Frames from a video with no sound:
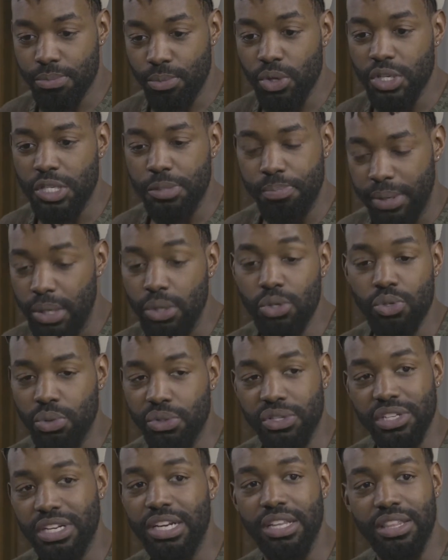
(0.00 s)
more
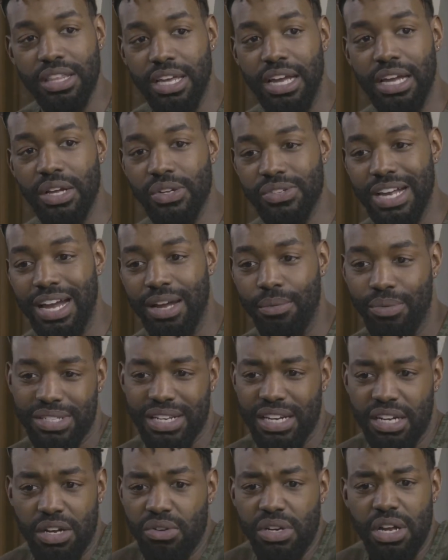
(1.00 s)
spiritual than anything else. I was
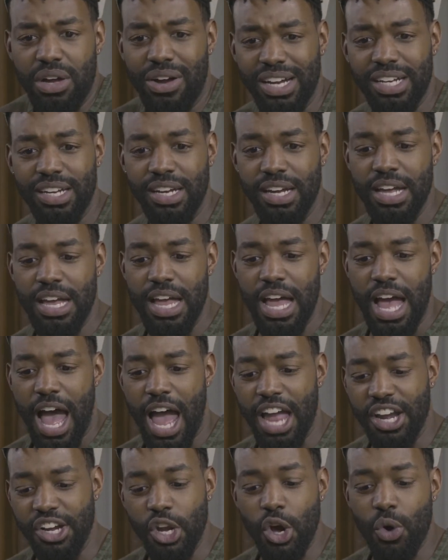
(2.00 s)
like, oh no,
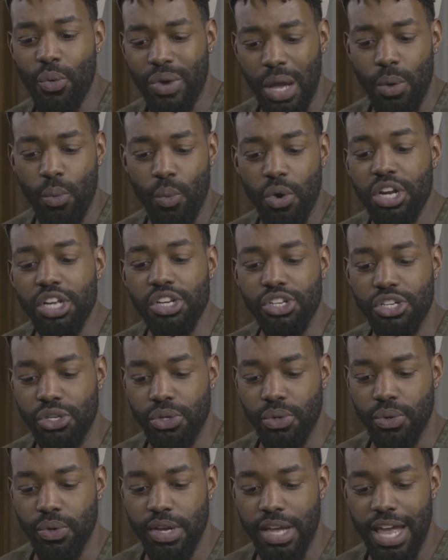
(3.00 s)
I know what I want to
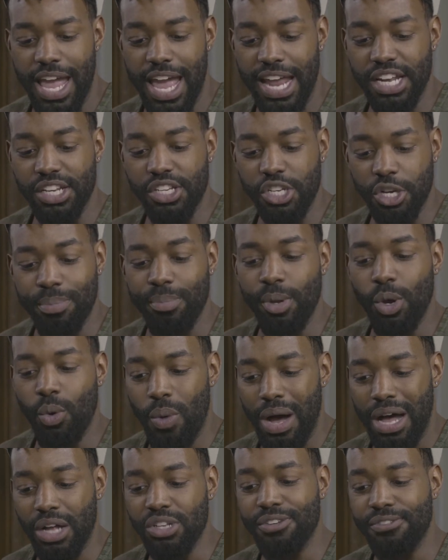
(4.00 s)
do, and it took me a
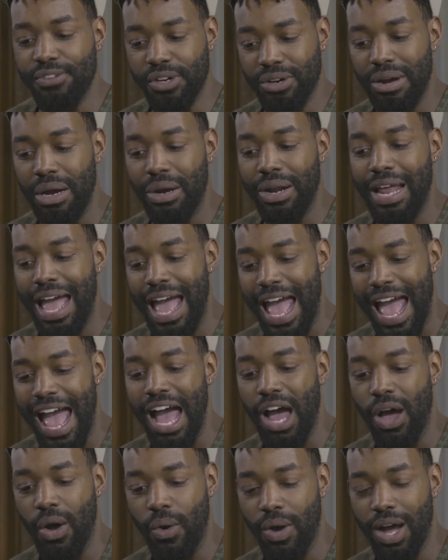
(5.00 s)
while to figure out
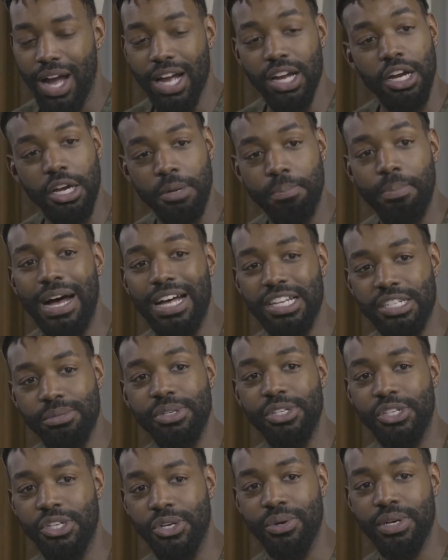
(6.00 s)
how I could
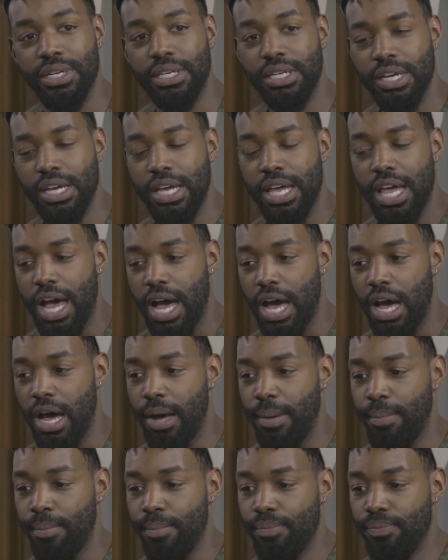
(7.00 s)
possibly do it.
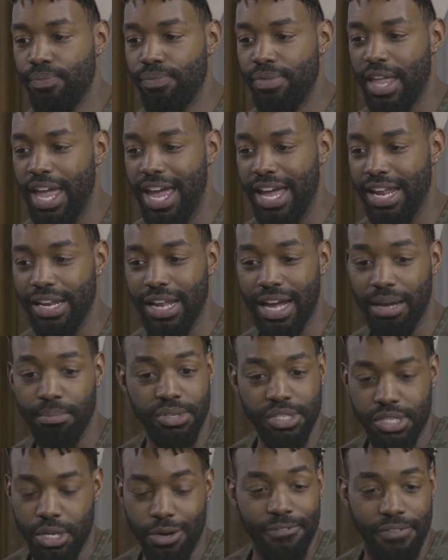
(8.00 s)
And I'm
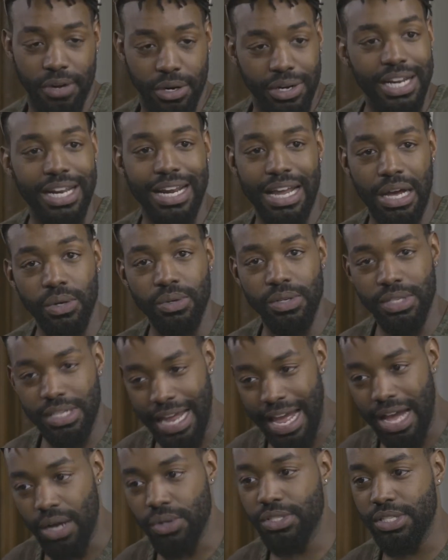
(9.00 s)
still figuring it out
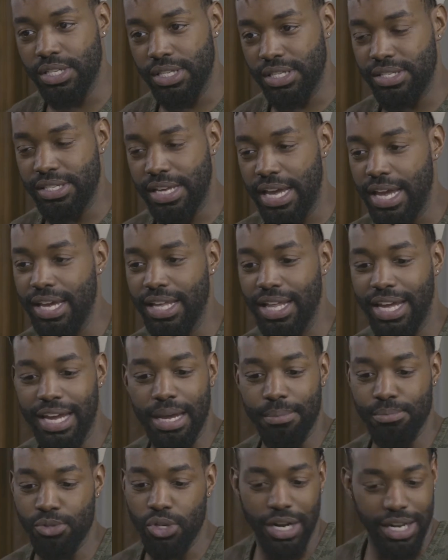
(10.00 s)
now to this day.
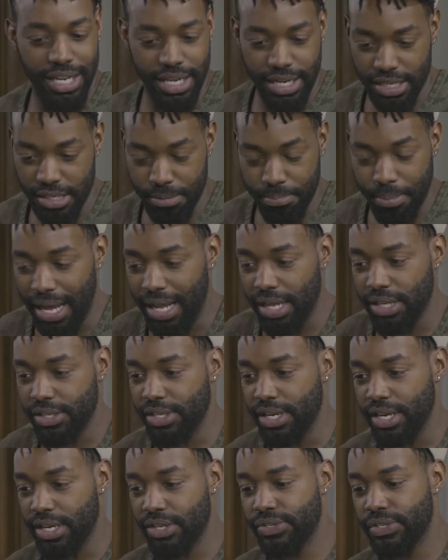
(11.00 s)
Like, I'm trying to get into
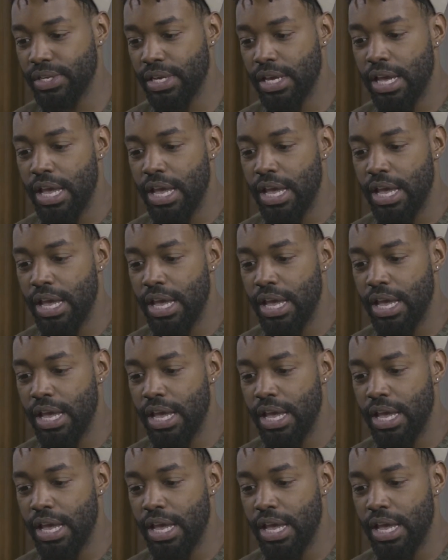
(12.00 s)
politics,